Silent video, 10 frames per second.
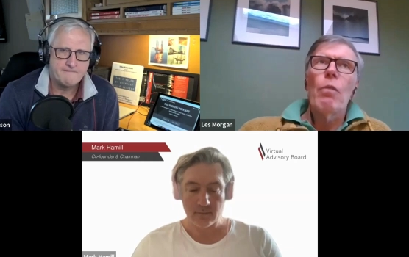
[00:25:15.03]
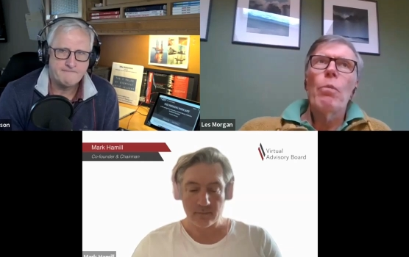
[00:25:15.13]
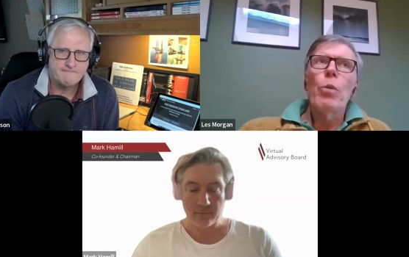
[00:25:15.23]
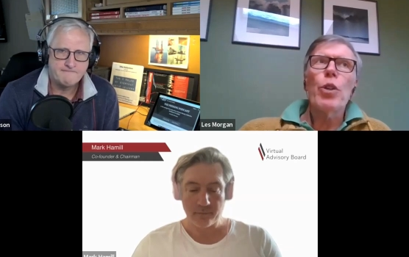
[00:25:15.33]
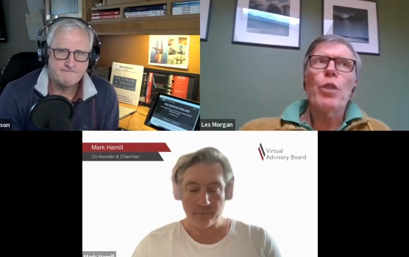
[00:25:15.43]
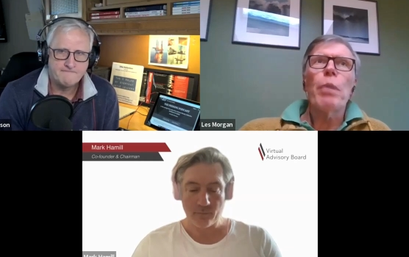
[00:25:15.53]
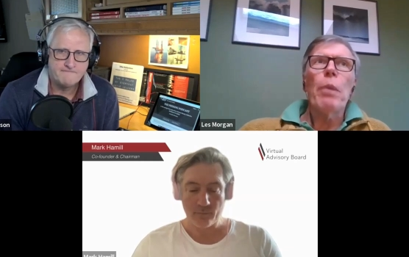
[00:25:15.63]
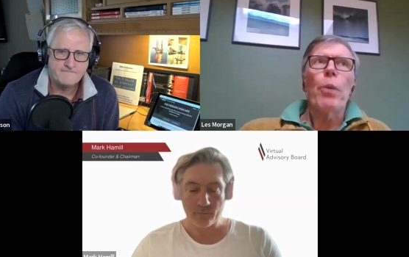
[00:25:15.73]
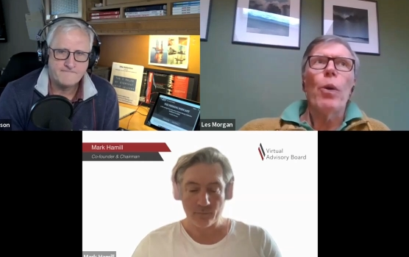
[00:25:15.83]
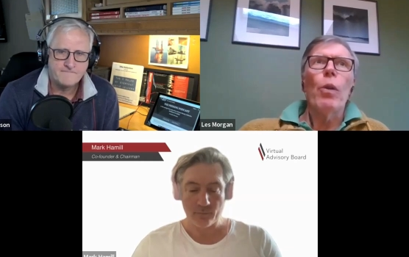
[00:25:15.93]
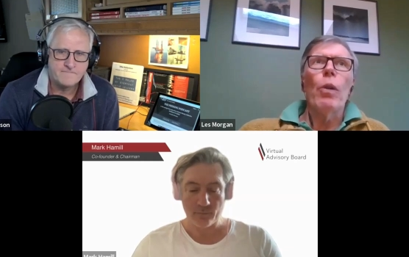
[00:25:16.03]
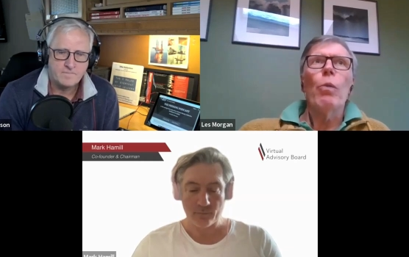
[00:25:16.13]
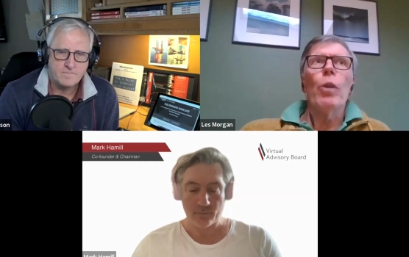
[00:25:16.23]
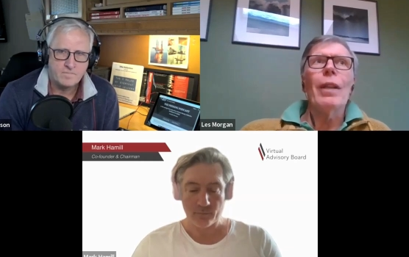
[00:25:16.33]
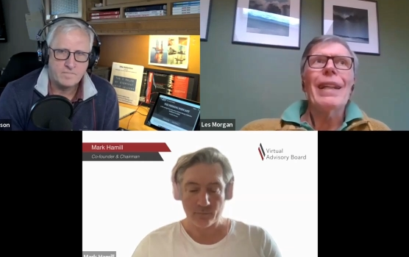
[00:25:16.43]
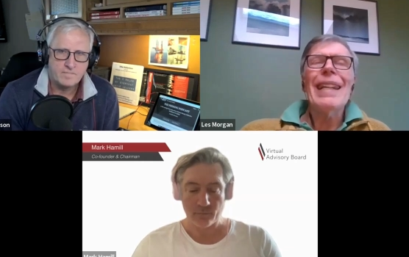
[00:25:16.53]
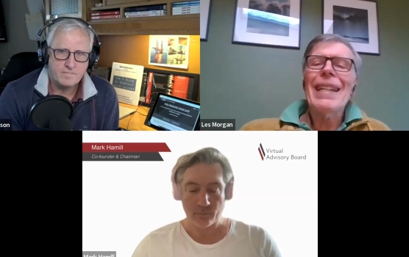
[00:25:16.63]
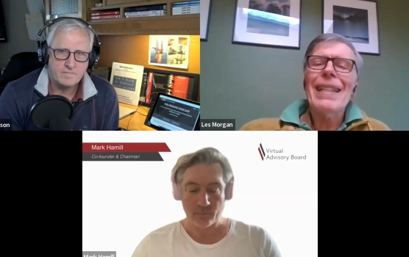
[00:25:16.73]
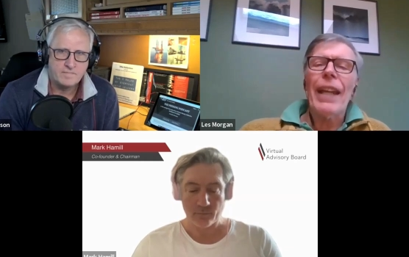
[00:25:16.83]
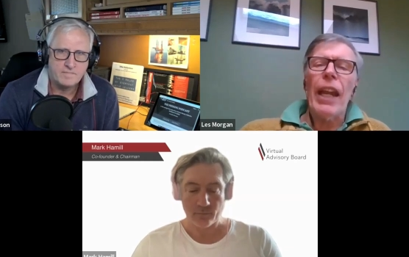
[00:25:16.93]
Speaker 1: most people will
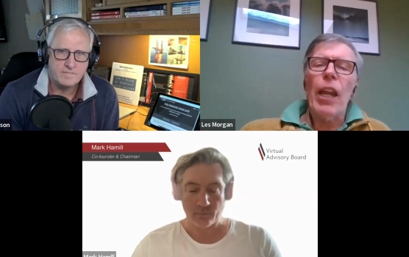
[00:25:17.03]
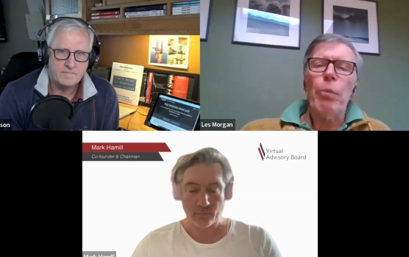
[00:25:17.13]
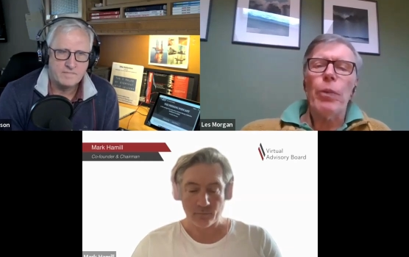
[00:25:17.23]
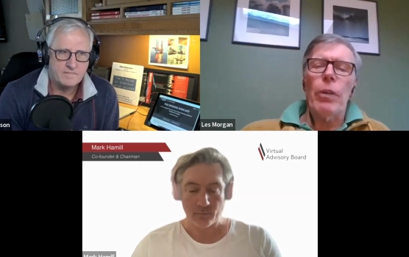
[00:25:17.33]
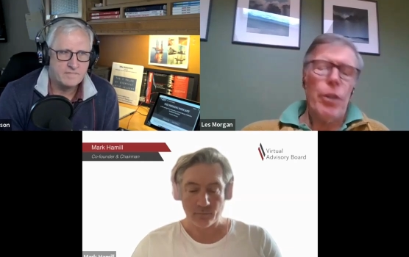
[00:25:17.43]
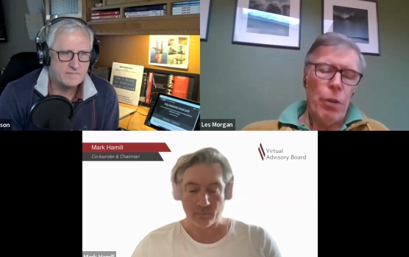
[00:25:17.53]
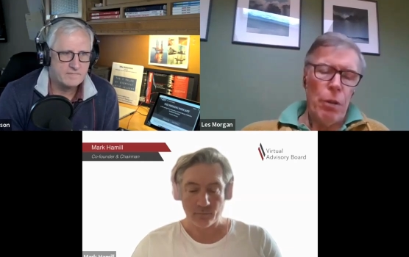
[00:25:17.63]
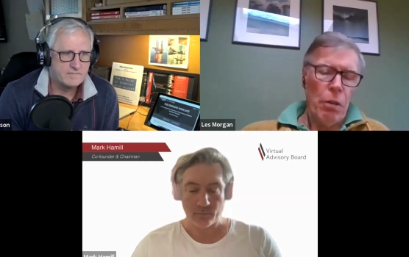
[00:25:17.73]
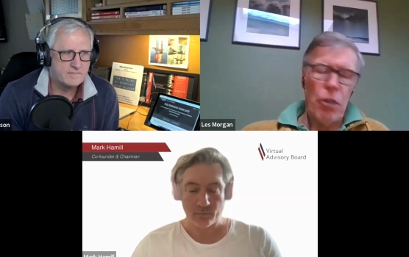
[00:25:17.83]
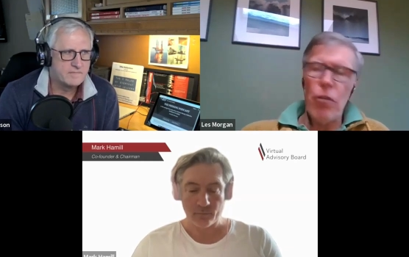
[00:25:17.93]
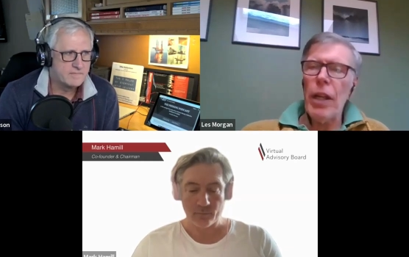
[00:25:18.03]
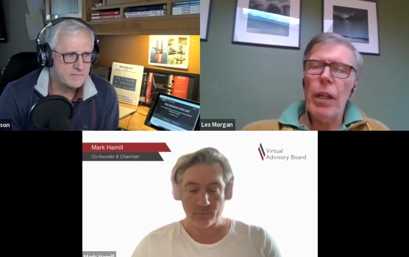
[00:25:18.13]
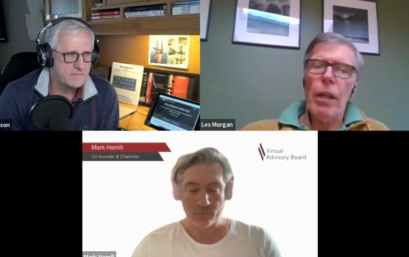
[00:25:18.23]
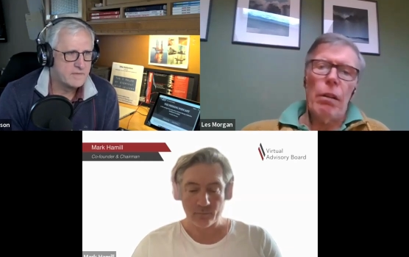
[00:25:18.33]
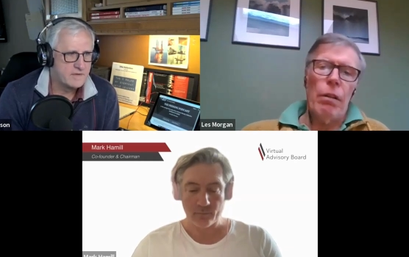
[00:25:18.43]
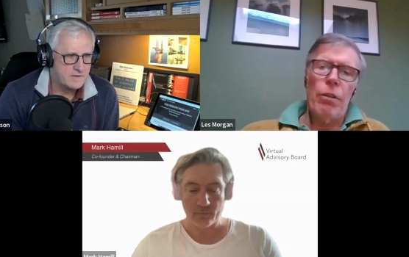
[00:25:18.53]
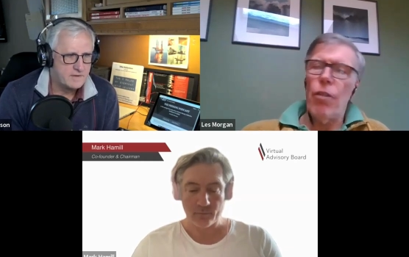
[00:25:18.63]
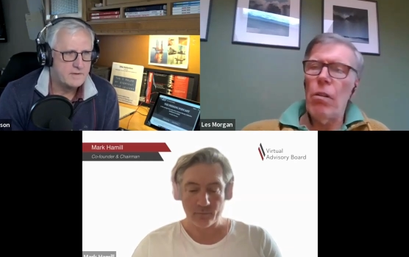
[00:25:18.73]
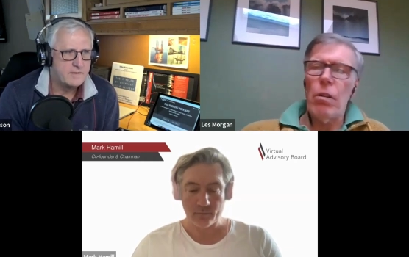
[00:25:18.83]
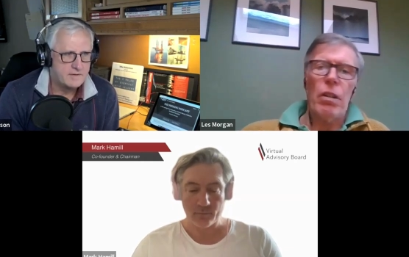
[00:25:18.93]
escape to drink,
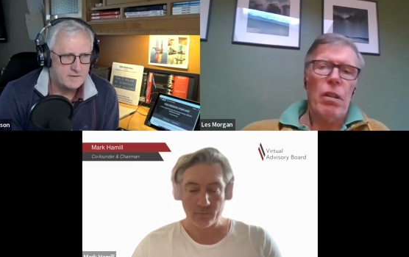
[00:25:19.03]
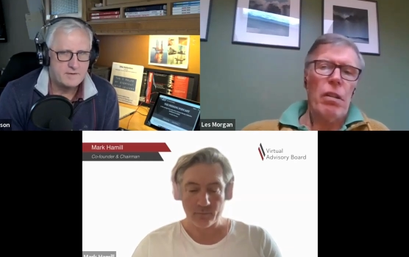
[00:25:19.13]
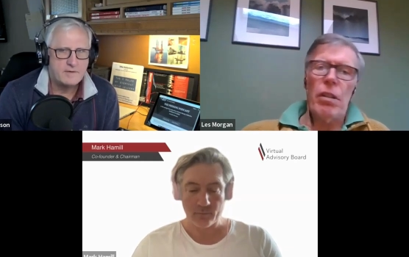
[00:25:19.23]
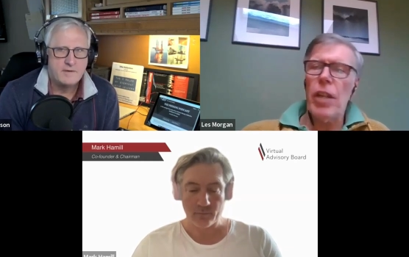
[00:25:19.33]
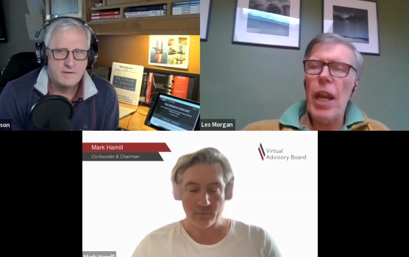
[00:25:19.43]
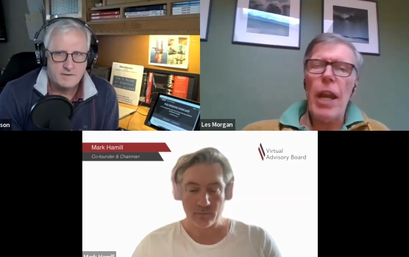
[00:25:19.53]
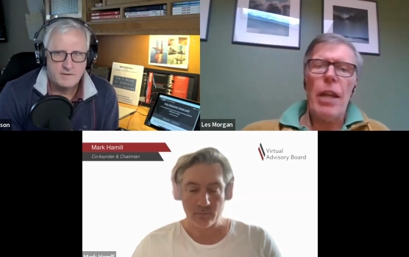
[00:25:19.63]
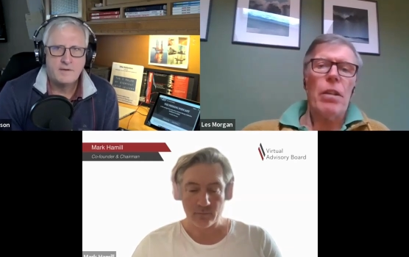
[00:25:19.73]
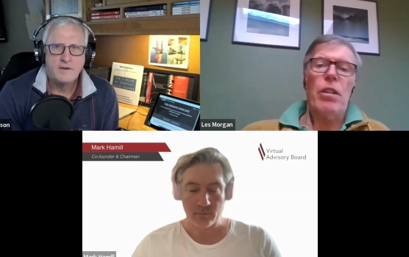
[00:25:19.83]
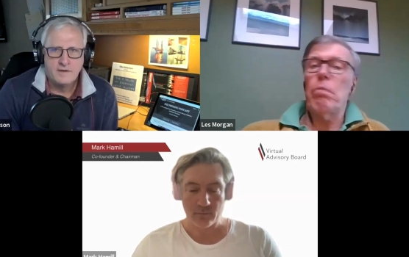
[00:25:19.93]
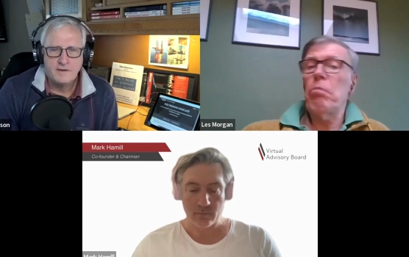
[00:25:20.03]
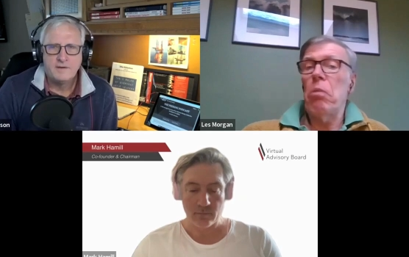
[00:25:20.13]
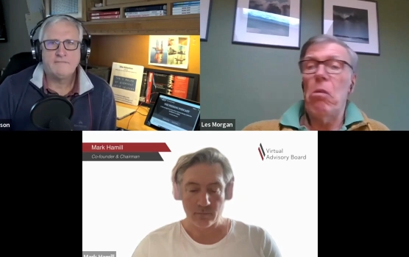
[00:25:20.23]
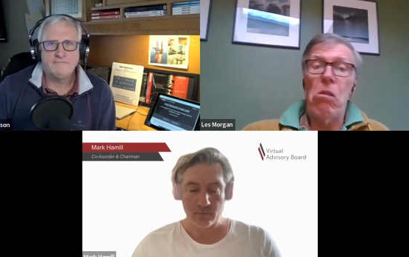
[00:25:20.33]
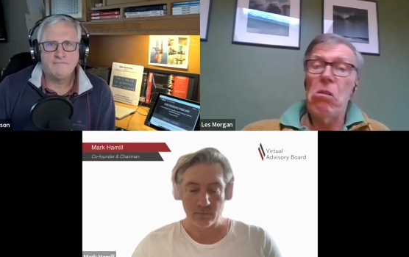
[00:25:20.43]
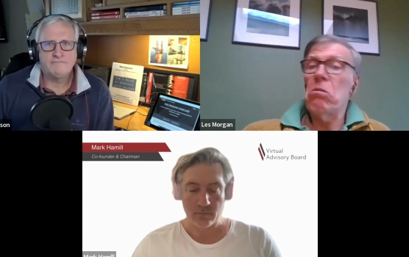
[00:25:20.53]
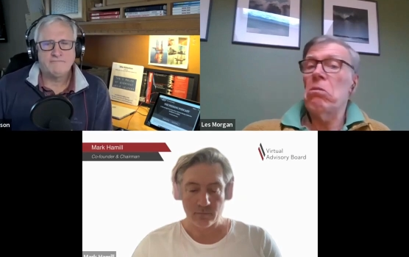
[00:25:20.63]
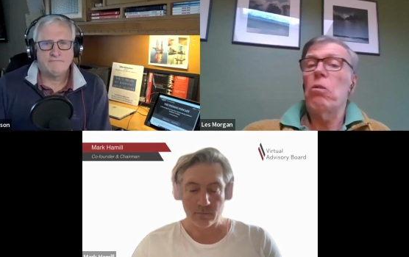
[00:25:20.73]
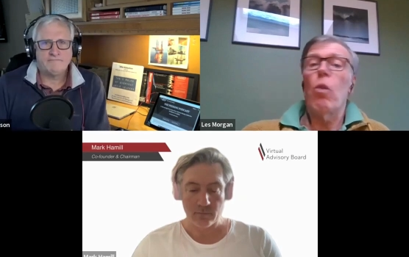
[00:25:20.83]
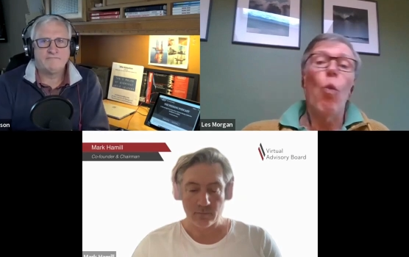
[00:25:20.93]
drugs, sex,
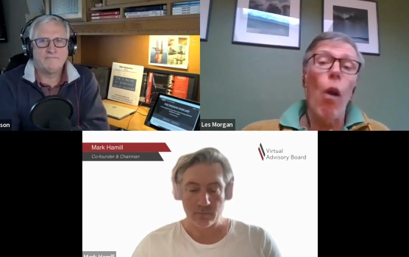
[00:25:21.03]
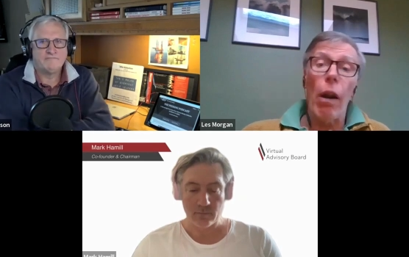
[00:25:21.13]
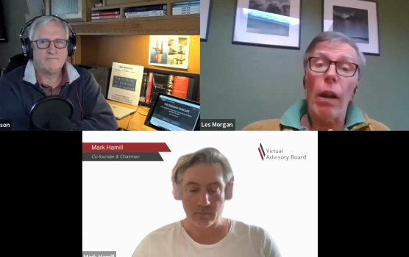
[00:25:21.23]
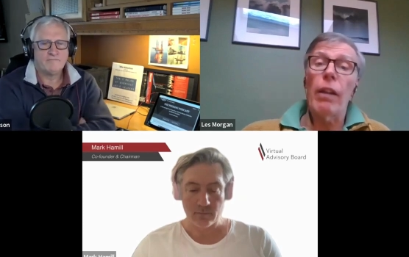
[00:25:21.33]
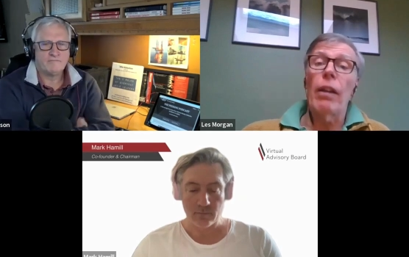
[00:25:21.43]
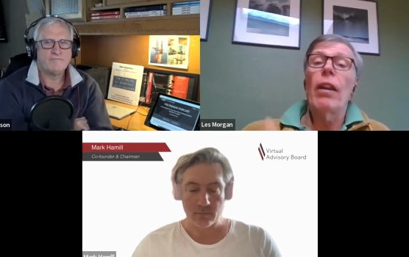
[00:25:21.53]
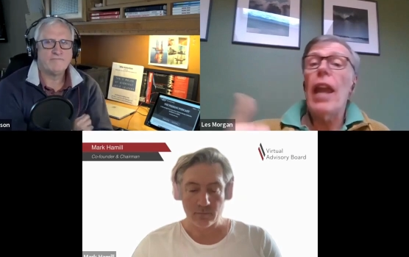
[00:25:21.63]
porn, work,